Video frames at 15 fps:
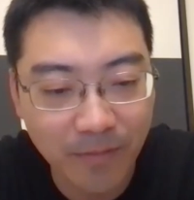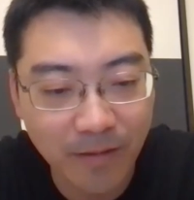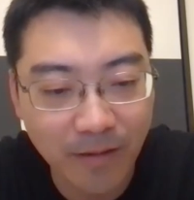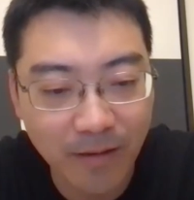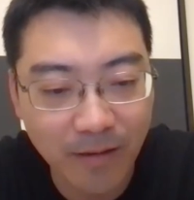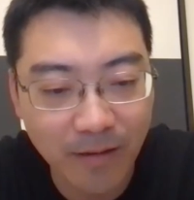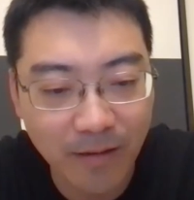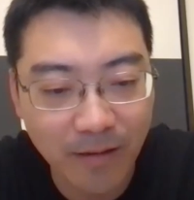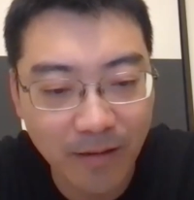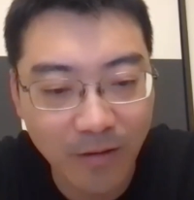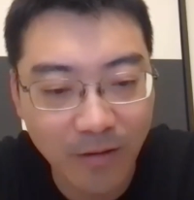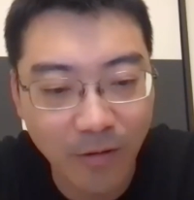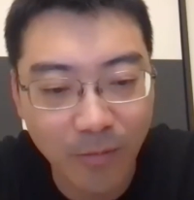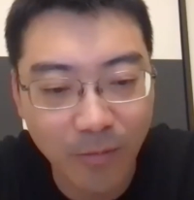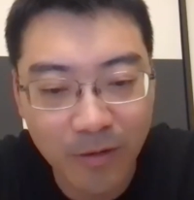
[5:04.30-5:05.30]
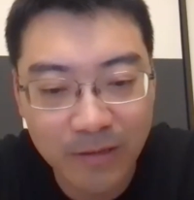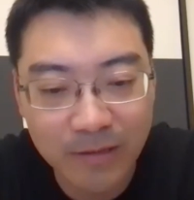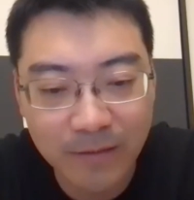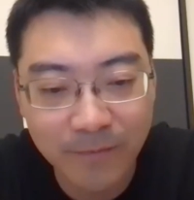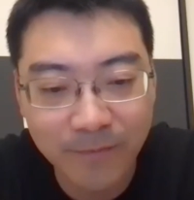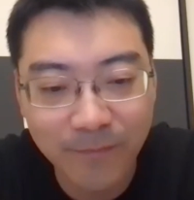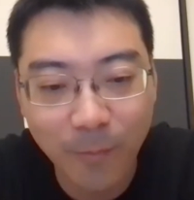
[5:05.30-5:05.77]

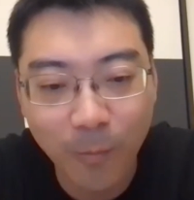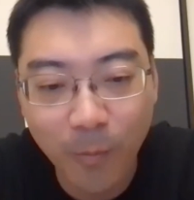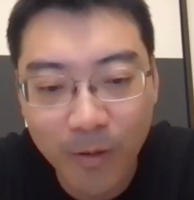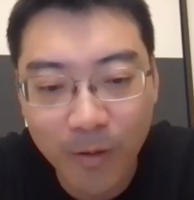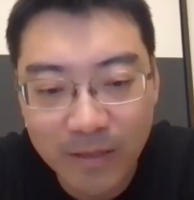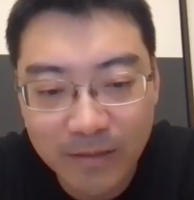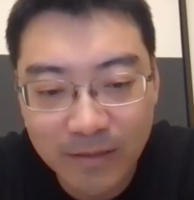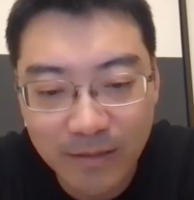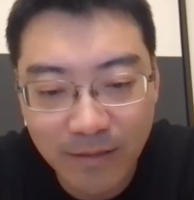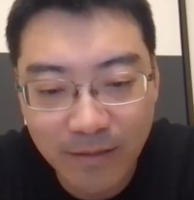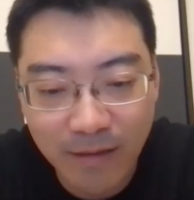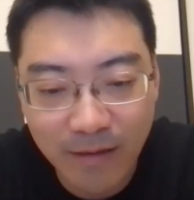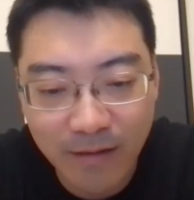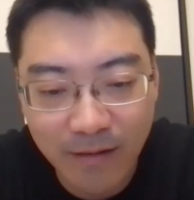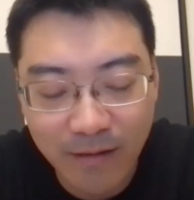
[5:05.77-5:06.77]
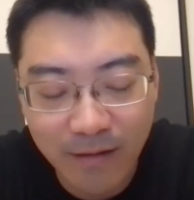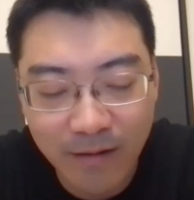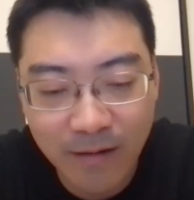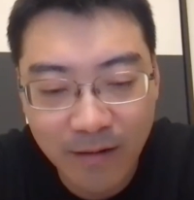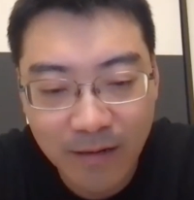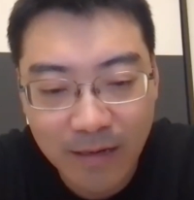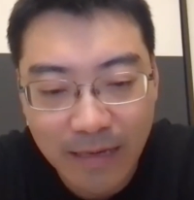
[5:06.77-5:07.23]
cooperative with their
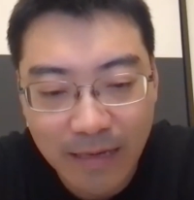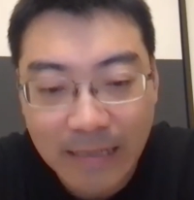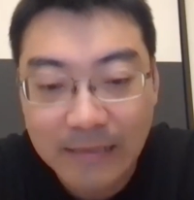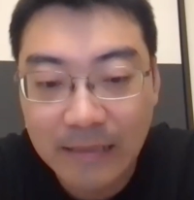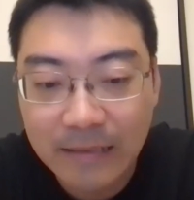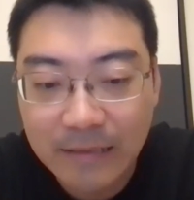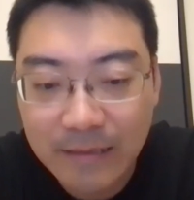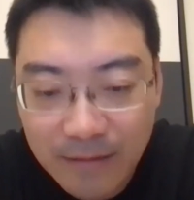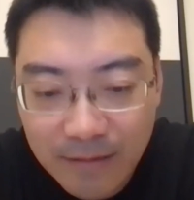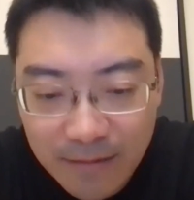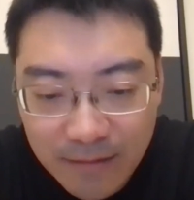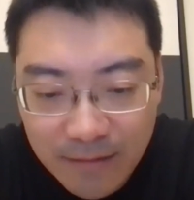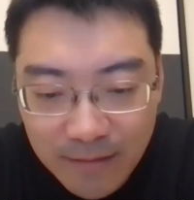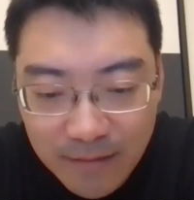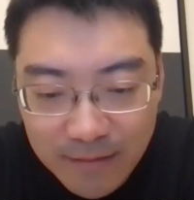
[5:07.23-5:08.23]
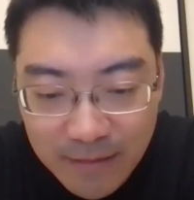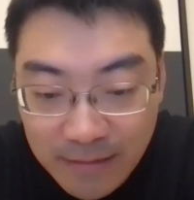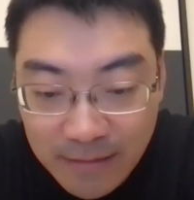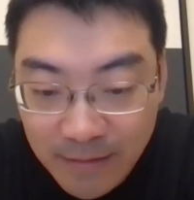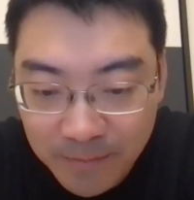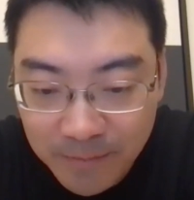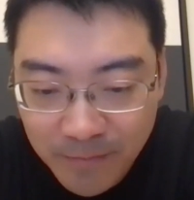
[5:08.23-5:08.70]
existing
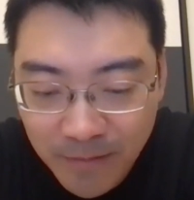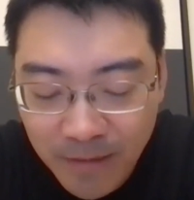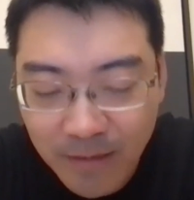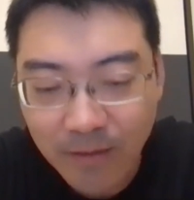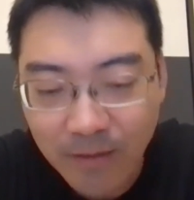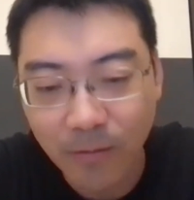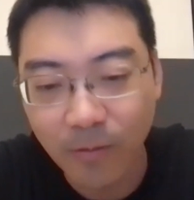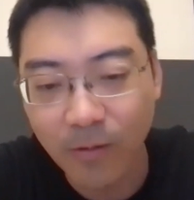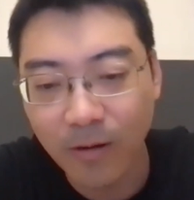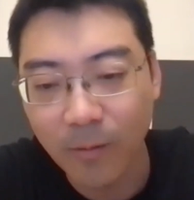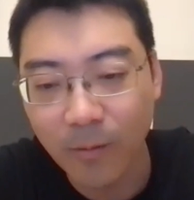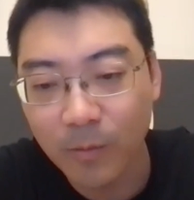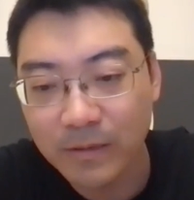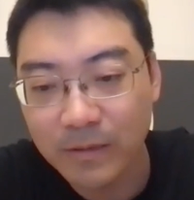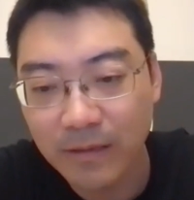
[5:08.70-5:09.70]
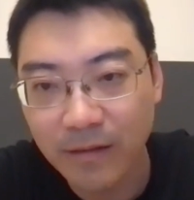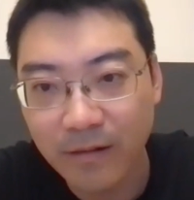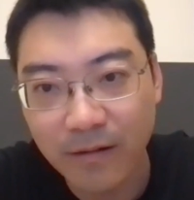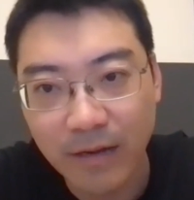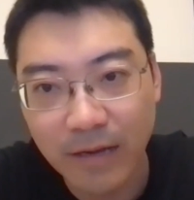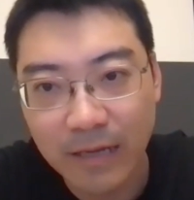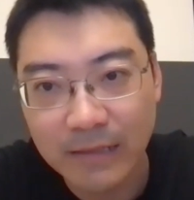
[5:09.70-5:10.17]
system or with
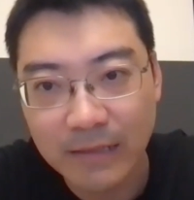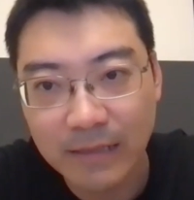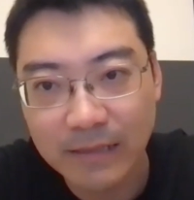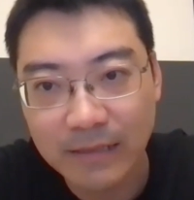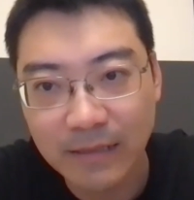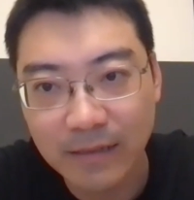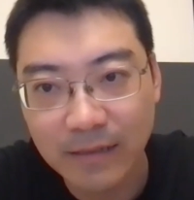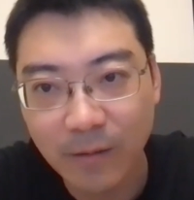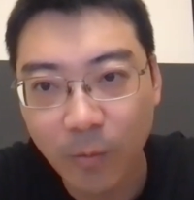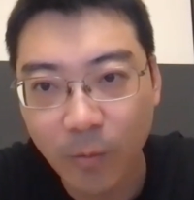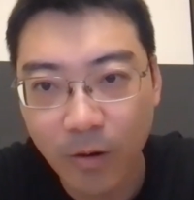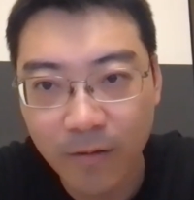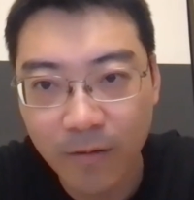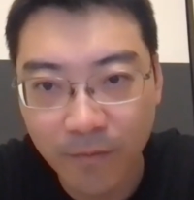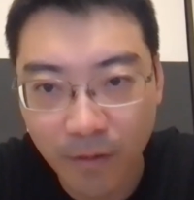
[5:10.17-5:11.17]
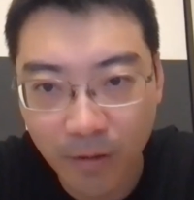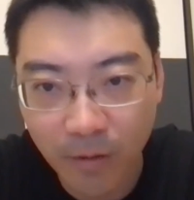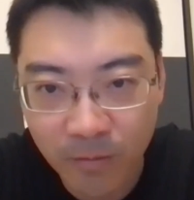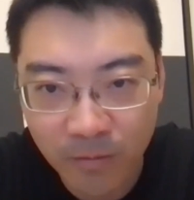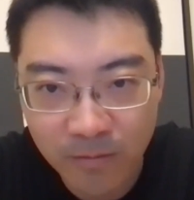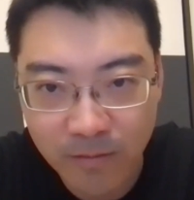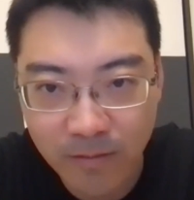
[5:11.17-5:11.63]
their existing
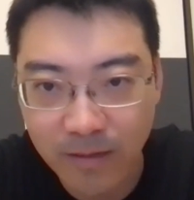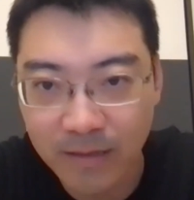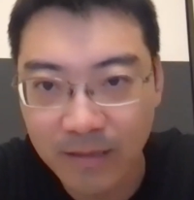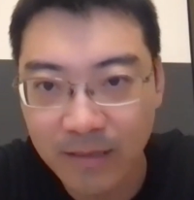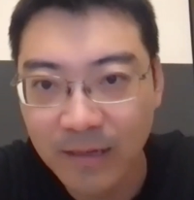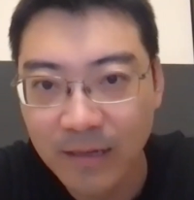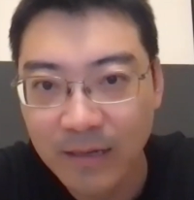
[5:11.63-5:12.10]
workflow, right?